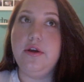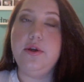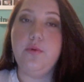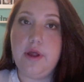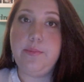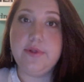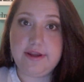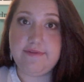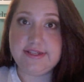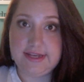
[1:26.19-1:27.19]
you will not
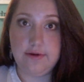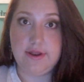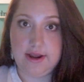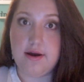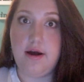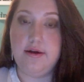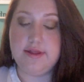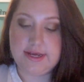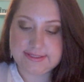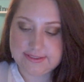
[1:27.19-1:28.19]
believe the deal that I got on
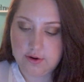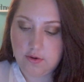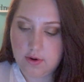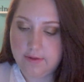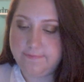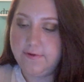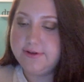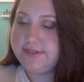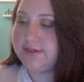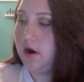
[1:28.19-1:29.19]
these. So
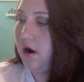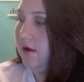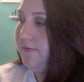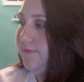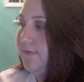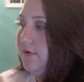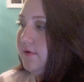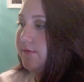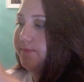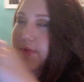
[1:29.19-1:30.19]
first off,
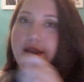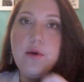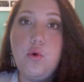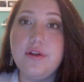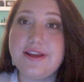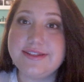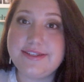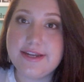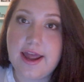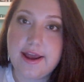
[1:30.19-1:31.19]
and I wore these
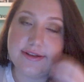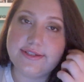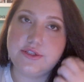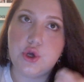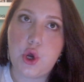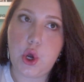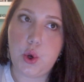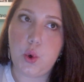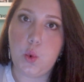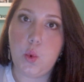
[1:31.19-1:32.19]
today,
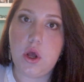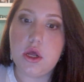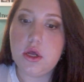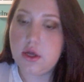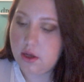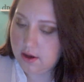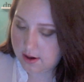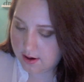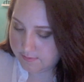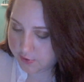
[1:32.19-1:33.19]
so
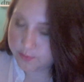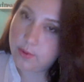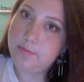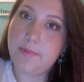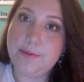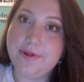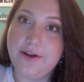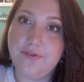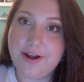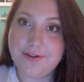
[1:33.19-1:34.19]
there might be
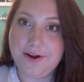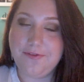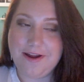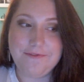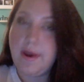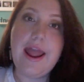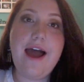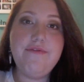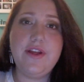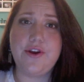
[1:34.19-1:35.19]
like wrinkly or whatever. I
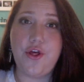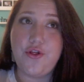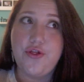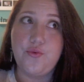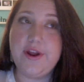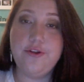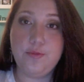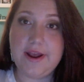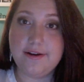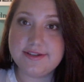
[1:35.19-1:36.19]
have like 3 other
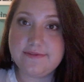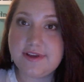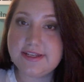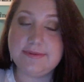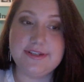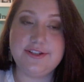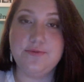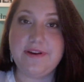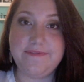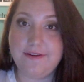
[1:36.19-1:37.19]
pairs of these because they're
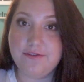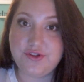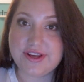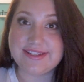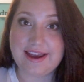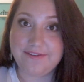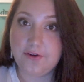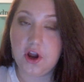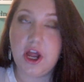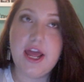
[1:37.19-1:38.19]
my favorite jeans
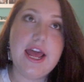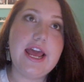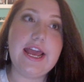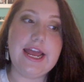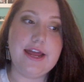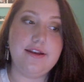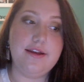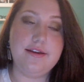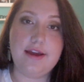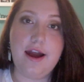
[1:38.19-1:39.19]
ever, and
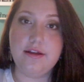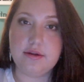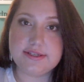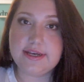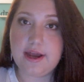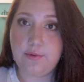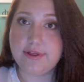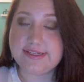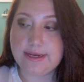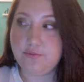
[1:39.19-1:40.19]
yeah, it looks like I wear
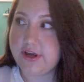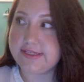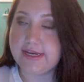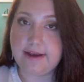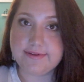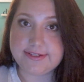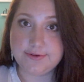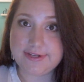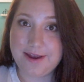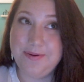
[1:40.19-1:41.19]
the same jeans like every
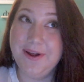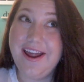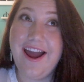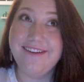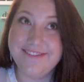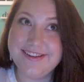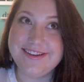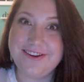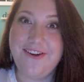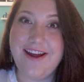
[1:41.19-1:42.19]
single day, but I really
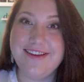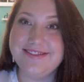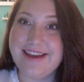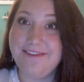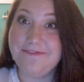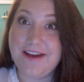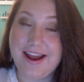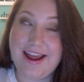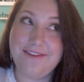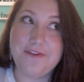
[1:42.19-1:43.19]
don't. I
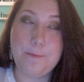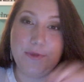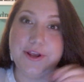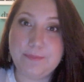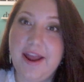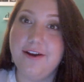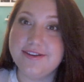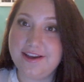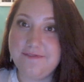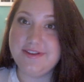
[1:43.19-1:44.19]
have a million
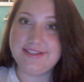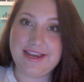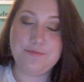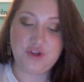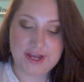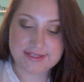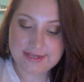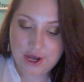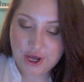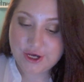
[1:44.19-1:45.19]
pairs of the same jeans.
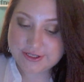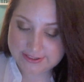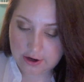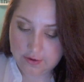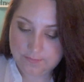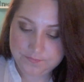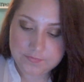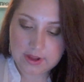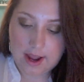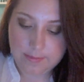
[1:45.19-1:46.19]
So
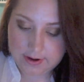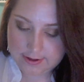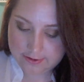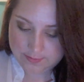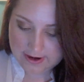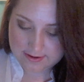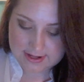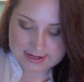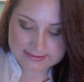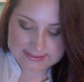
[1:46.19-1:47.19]
I bought another pair of
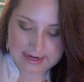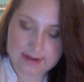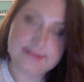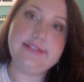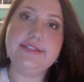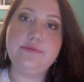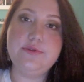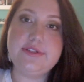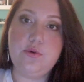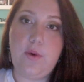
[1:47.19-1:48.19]
these, and since I'm
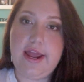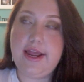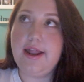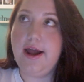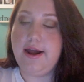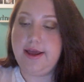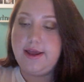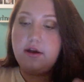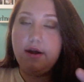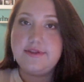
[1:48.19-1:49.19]
losing weight,
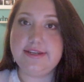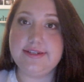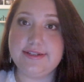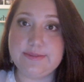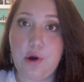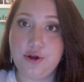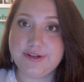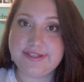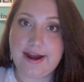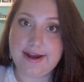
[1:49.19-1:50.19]
I got these in a smaller
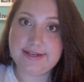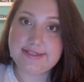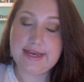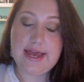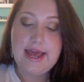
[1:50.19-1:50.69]
size